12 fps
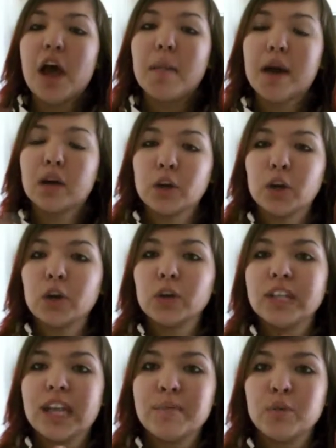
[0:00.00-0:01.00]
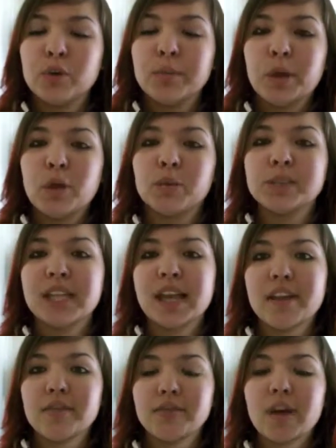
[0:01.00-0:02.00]
about a girl named Ruby who was
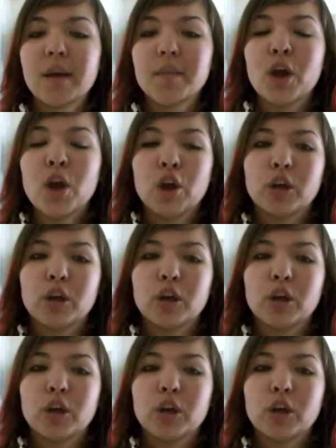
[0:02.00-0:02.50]
taken from